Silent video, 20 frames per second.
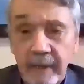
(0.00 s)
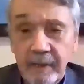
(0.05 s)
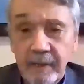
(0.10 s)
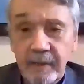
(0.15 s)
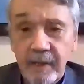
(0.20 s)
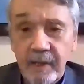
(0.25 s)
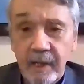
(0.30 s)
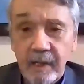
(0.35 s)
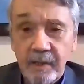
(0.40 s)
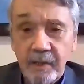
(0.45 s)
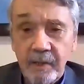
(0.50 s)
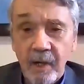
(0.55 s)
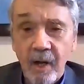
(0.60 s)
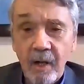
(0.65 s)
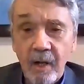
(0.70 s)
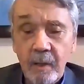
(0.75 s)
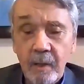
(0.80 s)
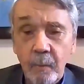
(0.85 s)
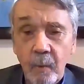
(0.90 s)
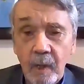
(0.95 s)
They stuck us
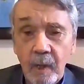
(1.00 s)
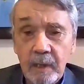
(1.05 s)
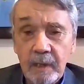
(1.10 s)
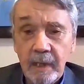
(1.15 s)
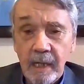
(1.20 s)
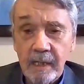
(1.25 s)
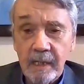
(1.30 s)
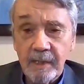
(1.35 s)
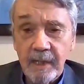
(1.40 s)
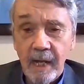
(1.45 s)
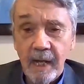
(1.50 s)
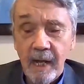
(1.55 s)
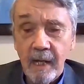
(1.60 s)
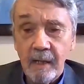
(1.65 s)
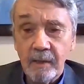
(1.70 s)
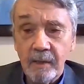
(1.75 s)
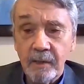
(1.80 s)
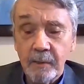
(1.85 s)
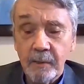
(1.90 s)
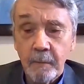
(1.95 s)
all in one guest
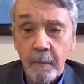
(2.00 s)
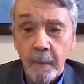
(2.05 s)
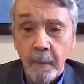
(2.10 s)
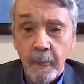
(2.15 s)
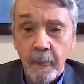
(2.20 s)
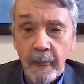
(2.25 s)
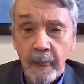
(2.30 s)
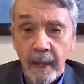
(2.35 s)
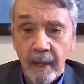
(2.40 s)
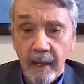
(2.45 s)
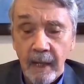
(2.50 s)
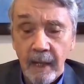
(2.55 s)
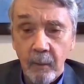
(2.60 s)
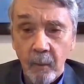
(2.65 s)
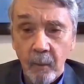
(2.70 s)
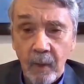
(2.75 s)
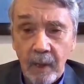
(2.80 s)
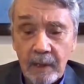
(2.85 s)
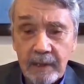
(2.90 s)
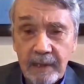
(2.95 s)
house. At
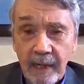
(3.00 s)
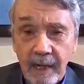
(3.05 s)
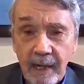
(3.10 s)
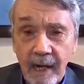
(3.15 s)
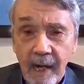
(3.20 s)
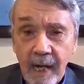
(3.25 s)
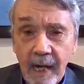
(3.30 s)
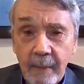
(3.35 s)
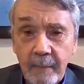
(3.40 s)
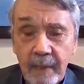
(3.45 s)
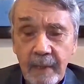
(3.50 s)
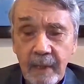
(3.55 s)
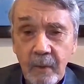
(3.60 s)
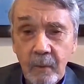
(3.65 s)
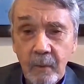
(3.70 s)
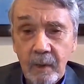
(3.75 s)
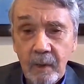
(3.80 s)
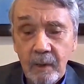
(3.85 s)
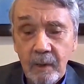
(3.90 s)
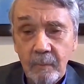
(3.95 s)
one time, there
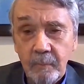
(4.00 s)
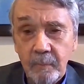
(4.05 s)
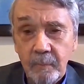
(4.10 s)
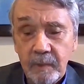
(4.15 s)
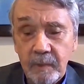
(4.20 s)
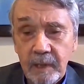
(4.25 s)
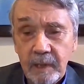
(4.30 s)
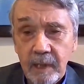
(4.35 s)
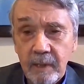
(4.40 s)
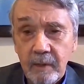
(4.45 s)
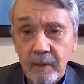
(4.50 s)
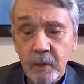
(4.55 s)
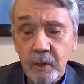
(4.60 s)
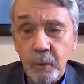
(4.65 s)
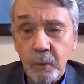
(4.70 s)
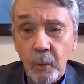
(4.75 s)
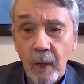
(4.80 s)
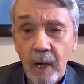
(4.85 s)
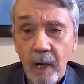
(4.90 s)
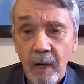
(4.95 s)
were 10 or
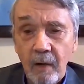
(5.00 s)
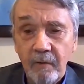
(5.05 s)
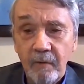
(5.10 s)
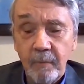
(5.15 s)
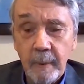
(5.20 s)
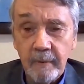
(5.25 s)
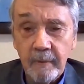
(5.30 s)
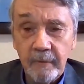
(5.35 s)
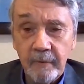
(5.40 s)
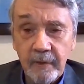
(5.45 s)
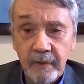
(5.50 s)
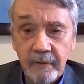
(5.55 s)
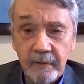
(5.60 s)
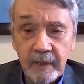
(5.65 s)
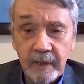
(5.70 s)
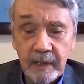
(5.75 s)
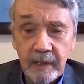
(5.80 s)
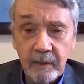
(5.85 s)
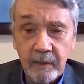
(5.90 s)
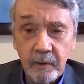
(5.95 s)
12, maybe
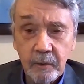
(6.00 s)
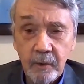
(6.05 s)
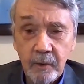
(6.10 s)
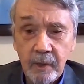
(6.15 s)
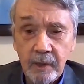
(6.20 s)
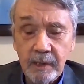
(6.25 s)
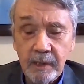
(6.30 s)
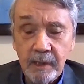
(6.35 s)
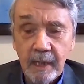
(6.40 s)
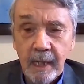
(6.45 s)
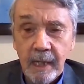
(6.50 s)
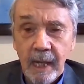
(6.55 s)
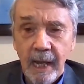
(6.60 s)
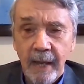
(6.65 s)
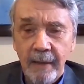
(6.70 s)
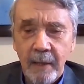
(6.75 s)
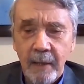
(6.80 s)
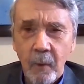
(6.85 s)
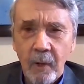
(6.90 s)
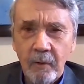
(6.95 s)
15 tourists.
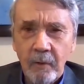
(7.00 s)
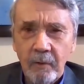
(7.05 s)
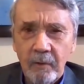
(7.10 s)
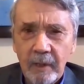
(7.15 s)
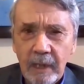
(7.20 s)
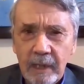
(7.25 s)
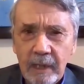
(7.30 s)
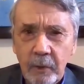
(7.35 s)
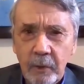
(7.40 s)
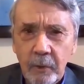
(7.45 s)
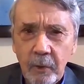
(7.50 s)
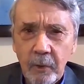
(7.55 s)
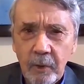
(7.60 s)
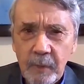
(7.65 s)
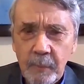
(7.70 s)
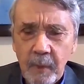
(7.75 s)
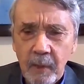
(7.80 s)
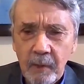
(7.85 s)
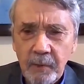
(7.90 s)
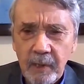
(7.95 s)
And they weren't really
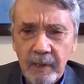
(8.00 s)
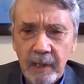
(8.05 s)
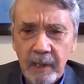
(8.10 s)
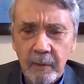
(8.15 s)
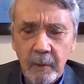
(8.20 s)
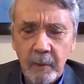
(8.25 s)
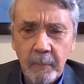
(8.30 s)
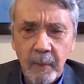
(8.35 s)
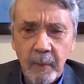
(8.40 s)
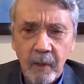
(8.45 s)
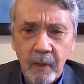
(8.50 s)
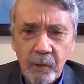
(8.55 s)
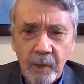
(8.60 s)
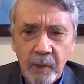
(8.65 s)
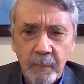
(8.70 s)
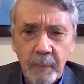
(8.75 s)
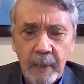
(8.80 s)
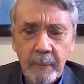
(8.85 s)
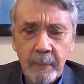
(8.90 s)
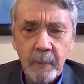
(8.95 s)
tourists mostly. They were
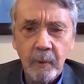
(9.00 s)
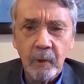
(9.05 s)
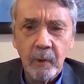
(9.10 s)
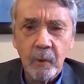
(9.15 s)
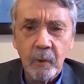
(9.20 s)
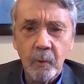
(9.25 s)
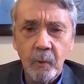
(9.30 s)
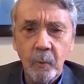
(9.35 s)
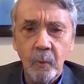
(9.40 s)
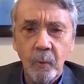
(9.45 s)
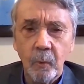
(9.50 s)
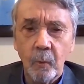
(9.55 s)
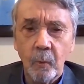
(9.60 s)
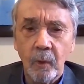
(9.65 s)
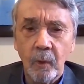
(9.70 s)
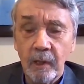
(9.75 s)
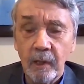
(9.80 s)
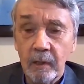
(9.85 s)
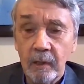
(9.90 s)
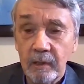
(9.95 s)
mostly people who
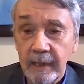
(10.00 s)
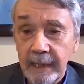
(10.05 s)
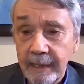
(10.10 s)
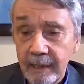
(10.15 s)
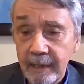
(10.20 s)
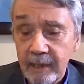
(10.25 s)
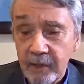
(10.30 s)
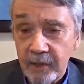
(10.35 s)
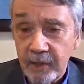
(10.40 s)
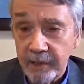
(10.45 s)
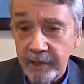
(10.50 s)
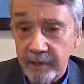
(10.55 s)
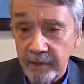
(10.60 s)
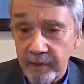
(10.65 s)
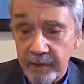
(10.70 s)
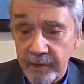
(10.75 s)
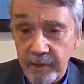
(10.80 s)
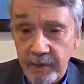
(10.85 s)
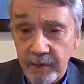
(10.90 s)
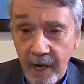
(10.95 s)
were English
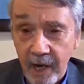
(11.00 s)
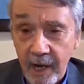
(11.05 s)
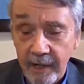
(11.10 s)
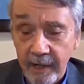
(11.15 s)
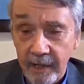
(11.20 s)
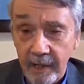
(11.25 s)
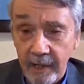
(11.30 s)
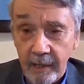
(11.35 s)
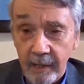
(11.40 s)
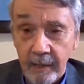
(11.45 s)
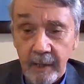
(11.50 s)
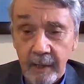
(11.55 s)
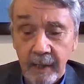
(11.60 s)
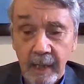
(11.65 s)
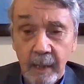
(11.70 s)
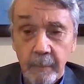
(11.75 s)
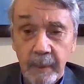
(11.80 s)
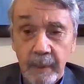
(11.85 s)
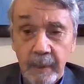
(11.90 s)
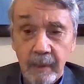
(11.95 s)
teachers in China,
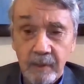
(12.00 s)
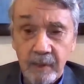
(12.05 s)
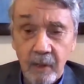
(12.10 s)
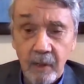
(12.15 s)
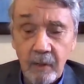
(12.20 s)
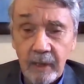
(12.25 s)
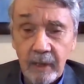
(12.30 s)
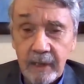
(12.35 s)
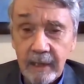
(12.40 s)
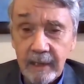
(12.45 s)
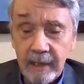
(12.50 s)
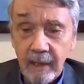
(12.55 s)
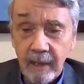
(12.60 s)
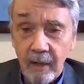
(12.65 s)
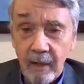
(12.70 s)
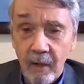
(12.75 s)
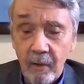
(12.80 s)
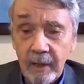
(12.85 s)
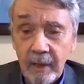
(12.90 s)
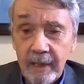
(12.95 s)
because
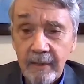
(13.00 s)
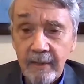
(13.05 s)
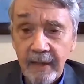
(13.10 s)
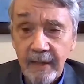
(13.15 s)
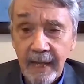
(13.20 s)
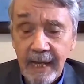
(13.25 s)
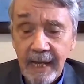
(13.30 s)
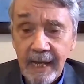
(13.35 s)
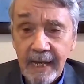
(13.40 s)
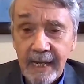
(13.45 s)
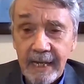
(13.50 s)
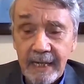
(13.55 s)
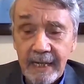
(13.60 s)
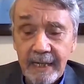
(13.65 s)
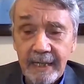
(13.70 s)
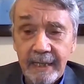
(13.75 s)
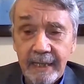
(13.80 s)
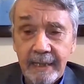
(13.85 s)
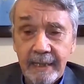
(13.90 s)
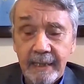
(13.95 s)
only
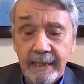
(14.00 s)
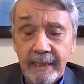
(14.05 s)
they